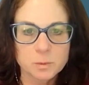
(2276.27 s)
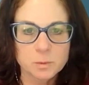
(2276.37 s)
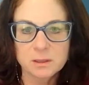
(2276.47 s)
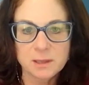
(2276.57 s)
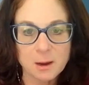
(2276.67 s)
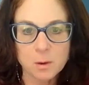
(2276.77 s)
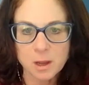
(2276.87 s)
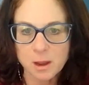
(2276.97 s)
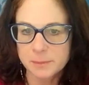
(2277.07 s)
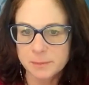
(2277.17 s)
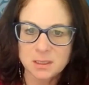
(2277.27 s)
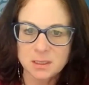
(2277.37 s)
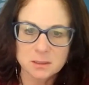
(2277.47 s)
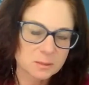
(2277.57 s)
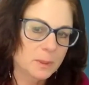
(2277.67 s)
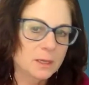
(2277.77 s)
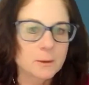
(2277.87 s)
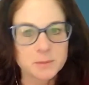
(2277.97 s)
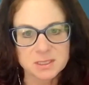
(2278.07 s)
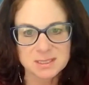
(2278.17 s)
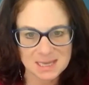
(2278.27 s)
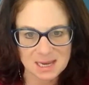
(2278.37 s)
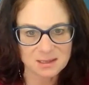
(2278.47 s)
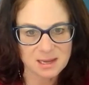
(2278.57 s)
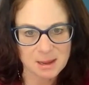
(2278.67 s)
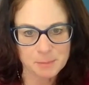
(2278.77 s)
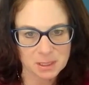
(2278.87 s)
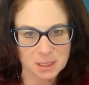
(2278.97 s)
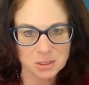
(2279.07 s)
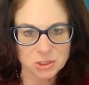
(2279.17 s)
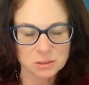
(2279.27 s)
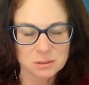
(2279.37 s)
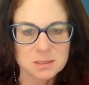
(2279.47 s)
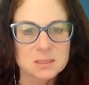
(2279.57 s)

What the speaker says: we allow a company to submit up to 10 applications,